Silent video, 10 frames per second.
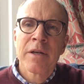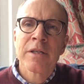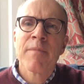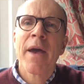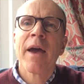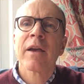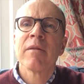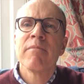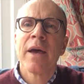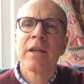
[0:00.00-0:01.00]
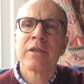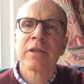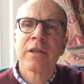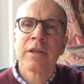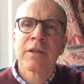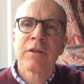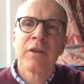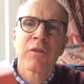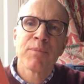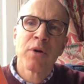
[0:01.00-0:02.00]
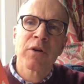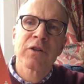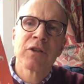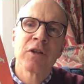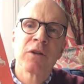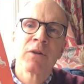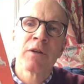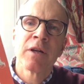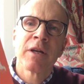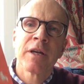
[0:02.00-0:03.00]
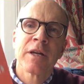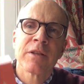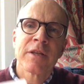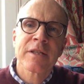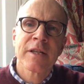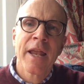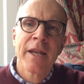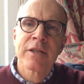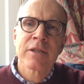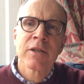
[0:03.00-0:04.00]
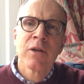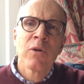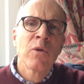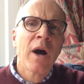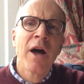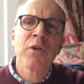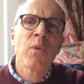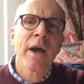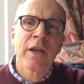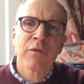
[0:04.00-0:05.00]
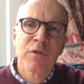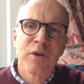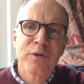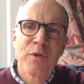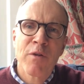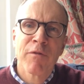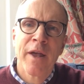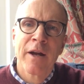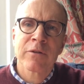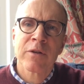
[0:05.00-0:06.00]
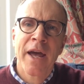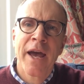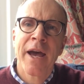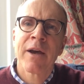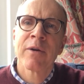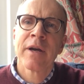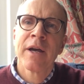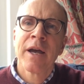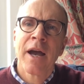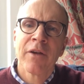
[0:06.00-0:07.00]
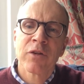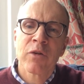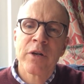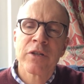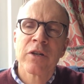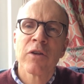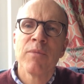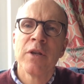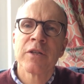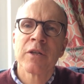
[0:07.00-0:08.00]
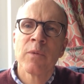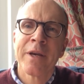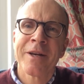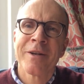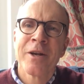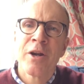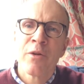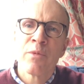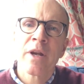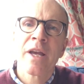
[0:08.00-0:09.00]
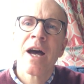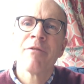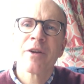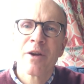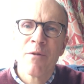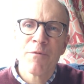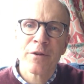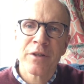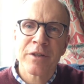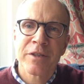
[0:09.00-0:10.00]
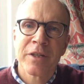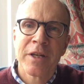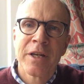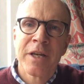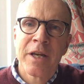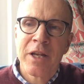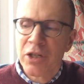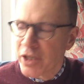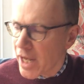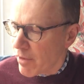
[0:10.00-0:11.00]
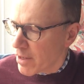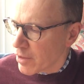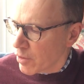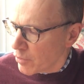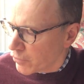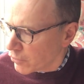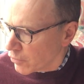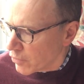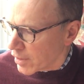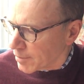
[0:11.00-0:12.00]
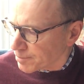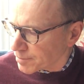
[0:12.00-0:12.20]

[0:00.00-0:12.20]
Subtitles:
So may I commend this book to you this Lent, or other ways for you to reflect on how, as a Christian community, we can recover confidence in sharing God's story.